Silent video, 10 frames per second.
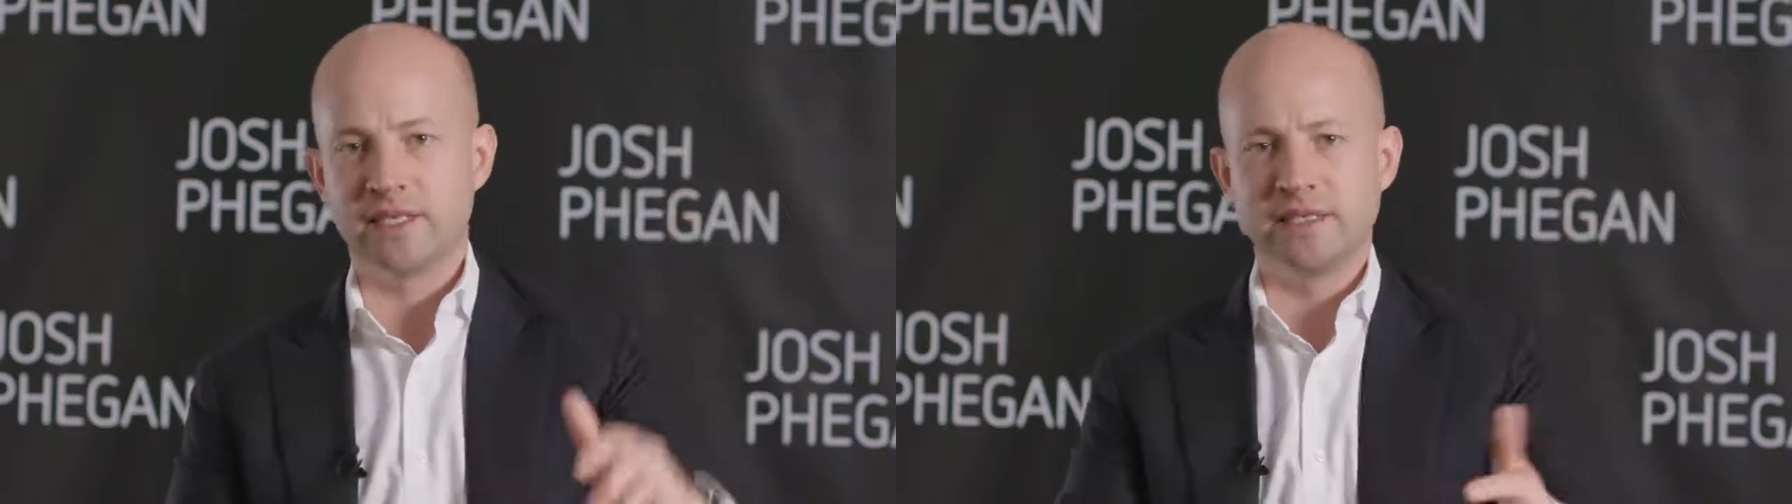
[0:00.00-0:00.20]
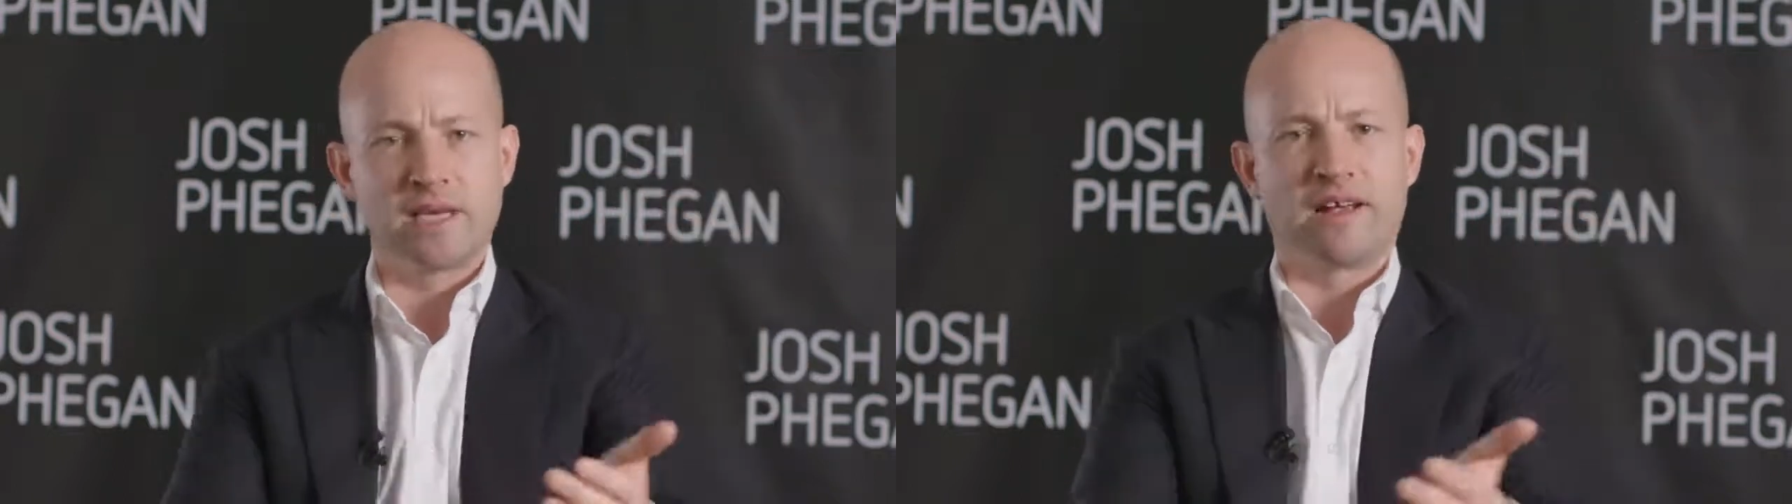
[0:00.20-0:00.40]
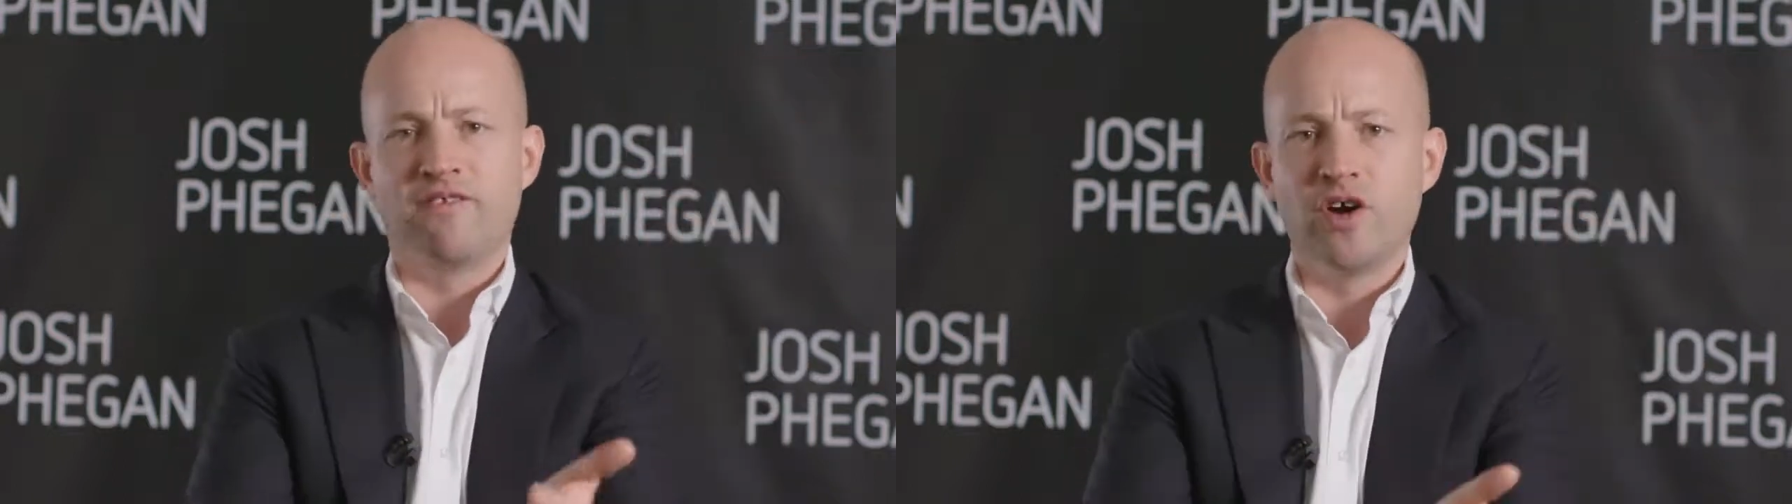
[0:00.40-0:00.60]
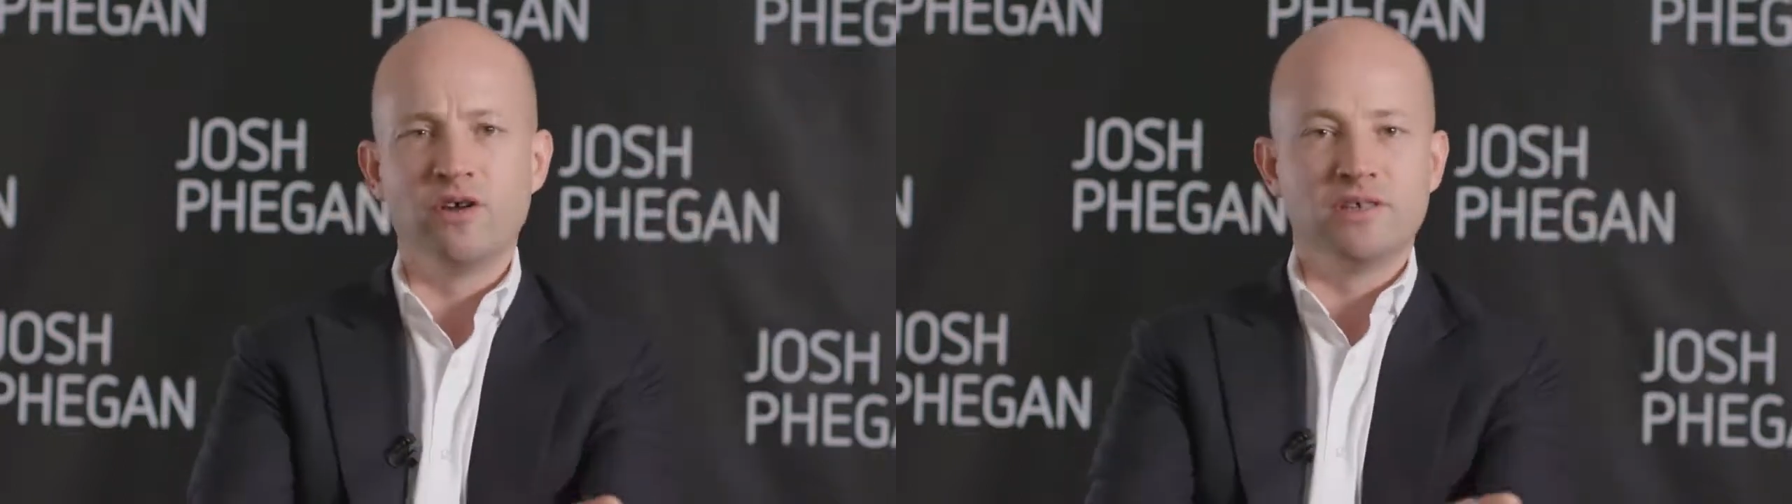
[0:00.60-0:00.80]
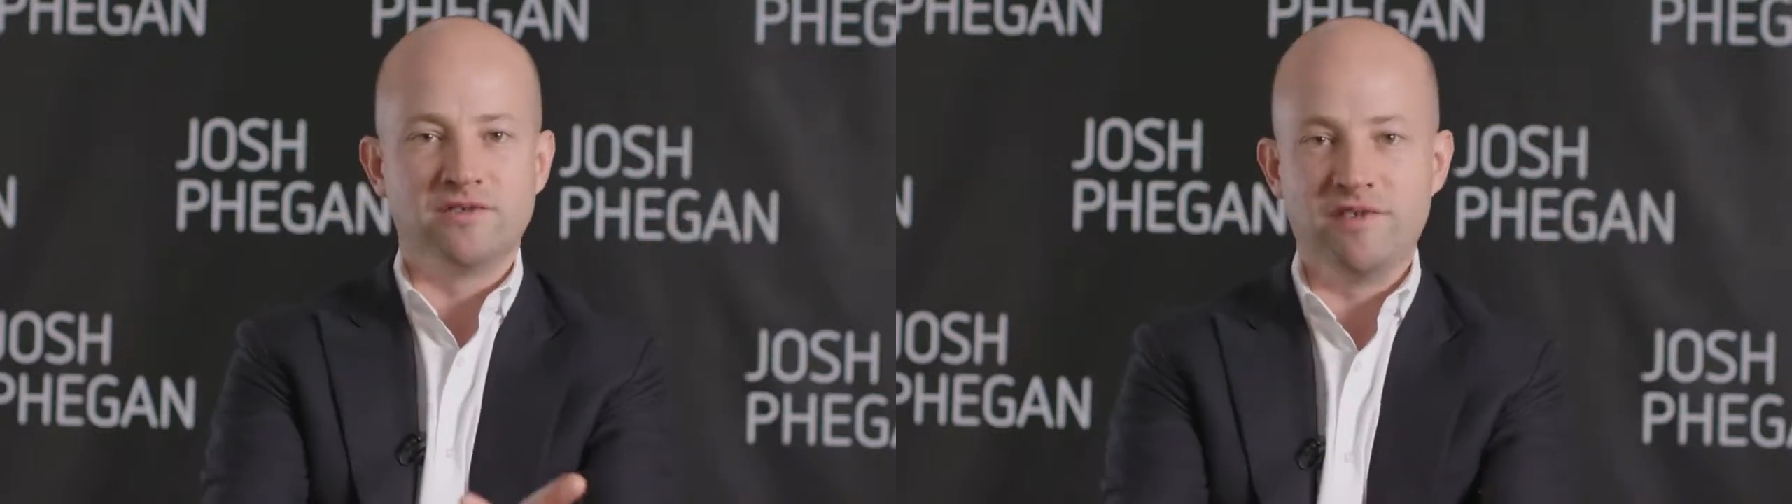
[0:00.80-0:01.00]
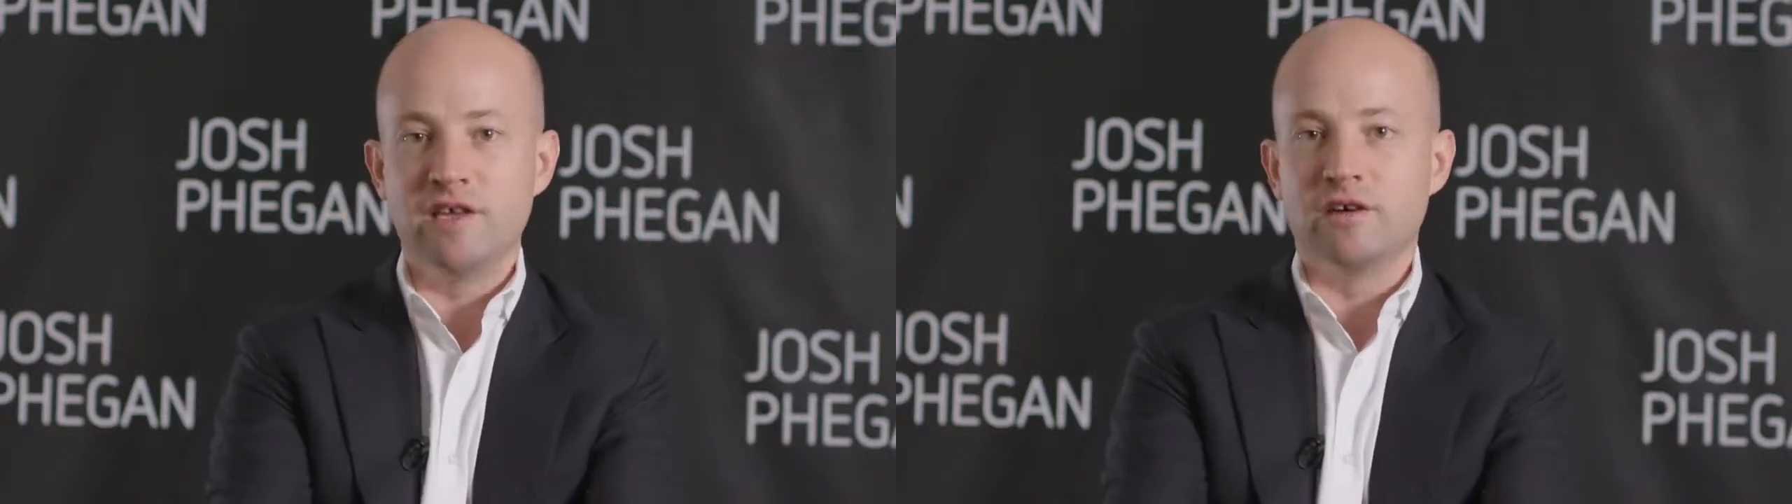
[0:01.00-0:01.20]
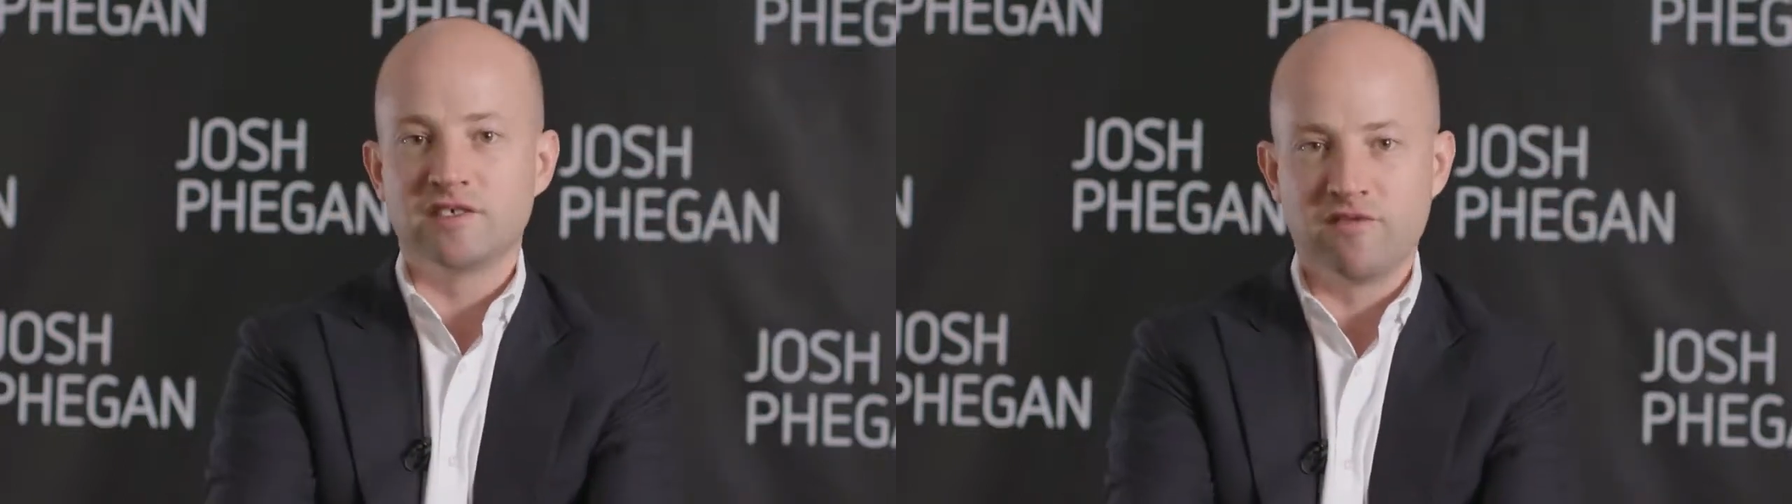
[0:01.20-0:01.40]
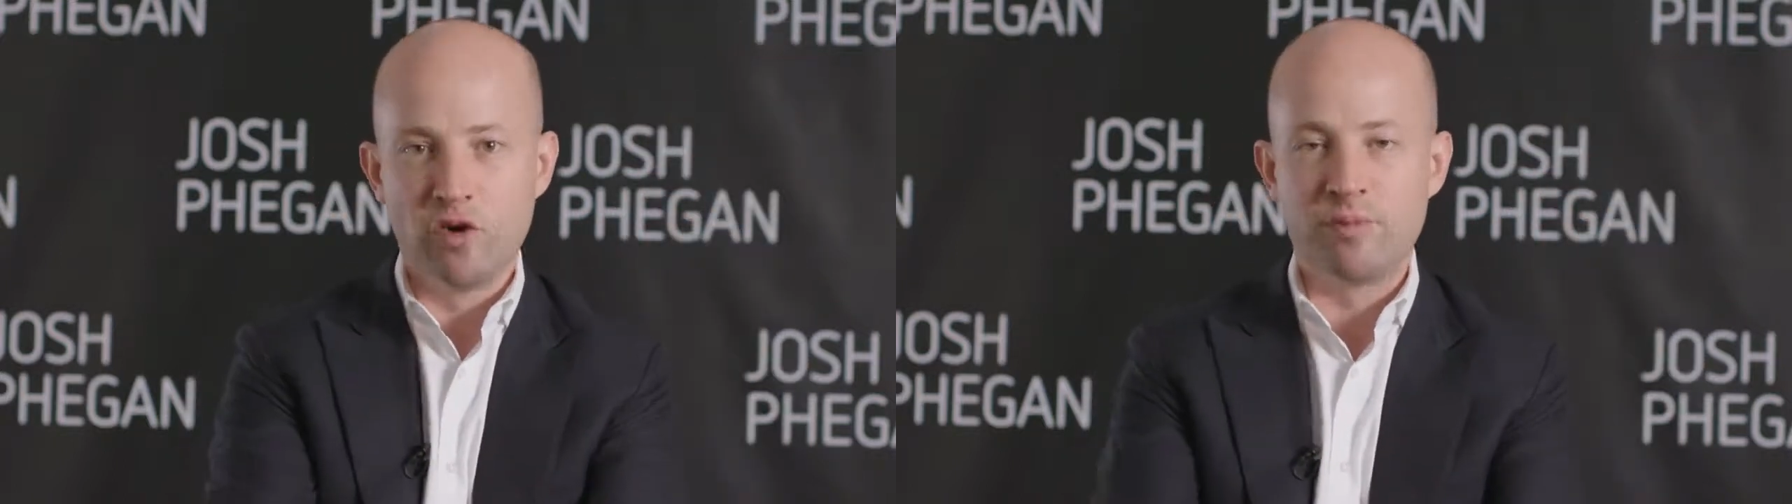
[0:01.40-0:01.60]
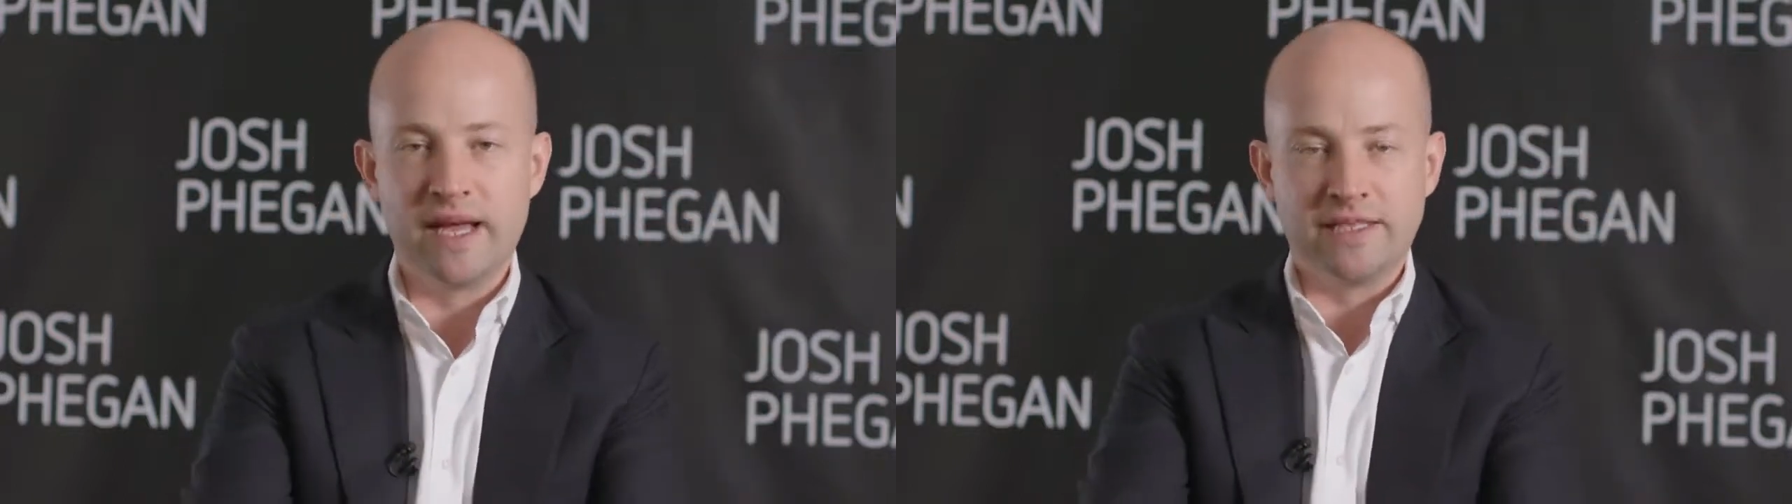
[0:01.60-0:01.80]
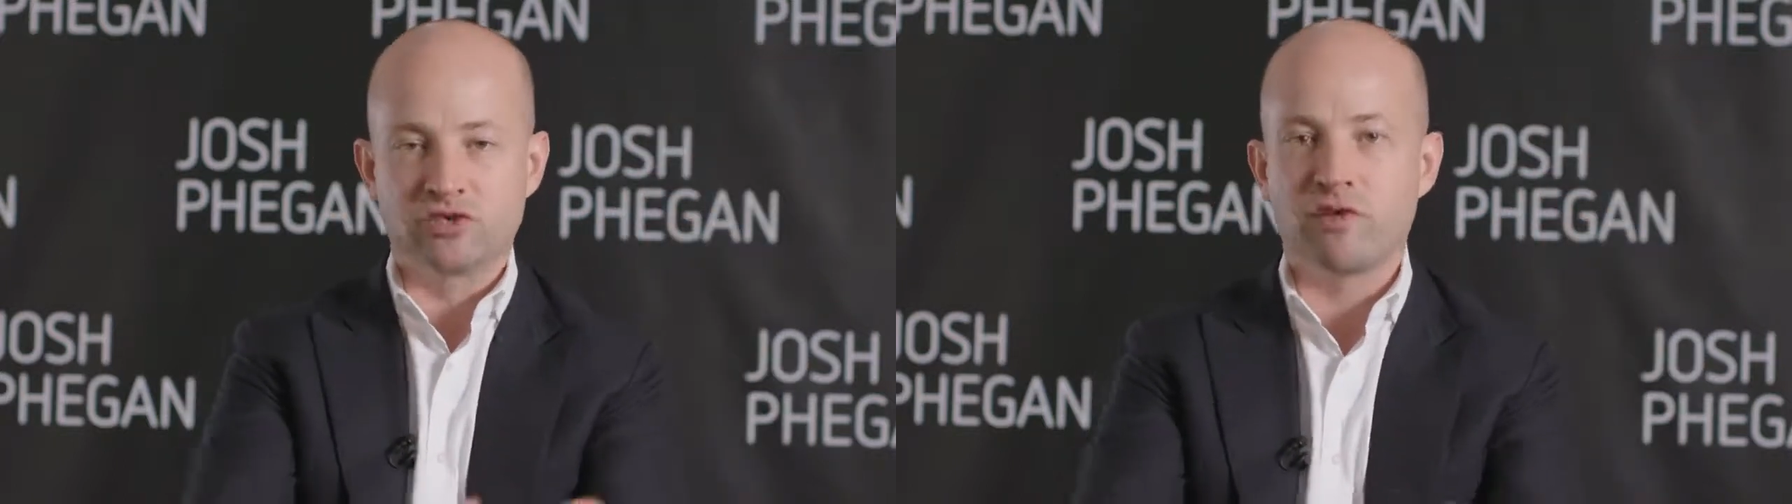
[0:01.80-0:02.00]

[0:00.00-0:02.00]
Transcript: things like photos, videos, floor plans,